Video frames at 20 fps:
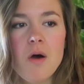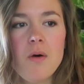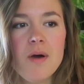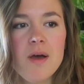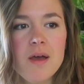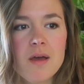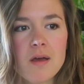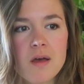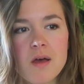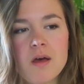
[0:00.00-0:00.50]

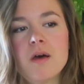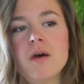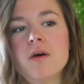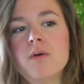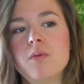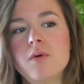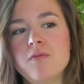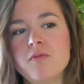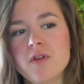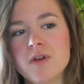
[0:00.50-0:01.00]
oh, hey,
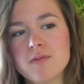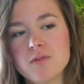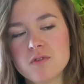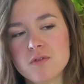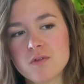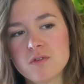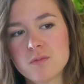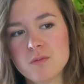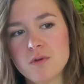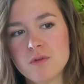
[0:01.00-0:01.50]
what
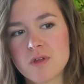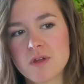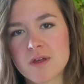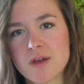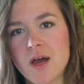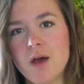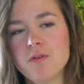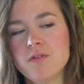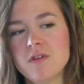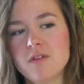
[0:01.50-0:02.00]
flavor's your
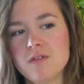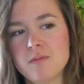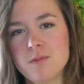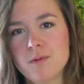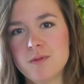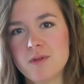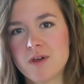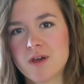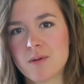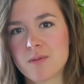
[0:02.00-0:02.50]
smoothie? How's that
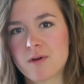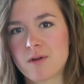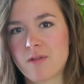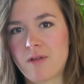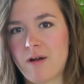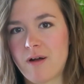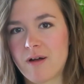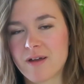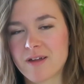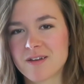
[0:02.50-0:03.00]
smoothie coming
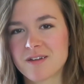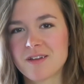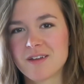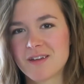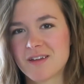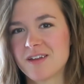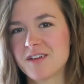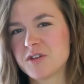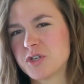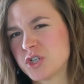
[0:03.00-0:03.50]
along?
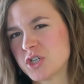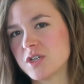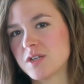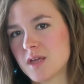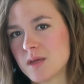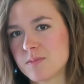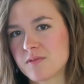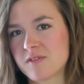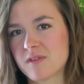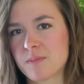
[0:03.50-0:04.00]
And she'd
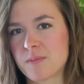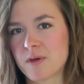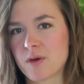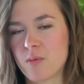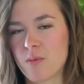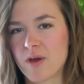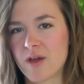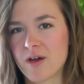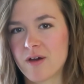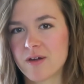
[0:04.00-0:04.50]
keep sipping
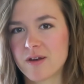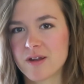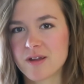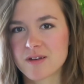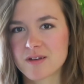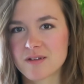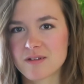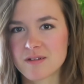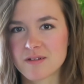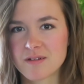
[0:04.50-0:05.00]
away on
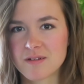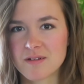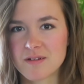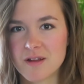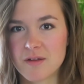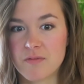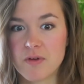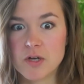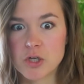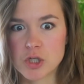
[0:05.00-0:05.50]
it and
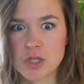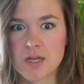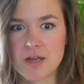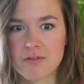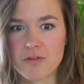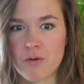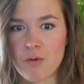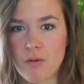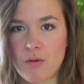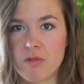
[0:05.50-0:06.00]
eventually
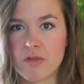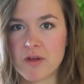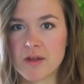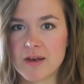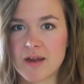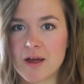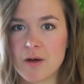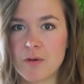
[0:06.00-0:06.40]
get the whole thing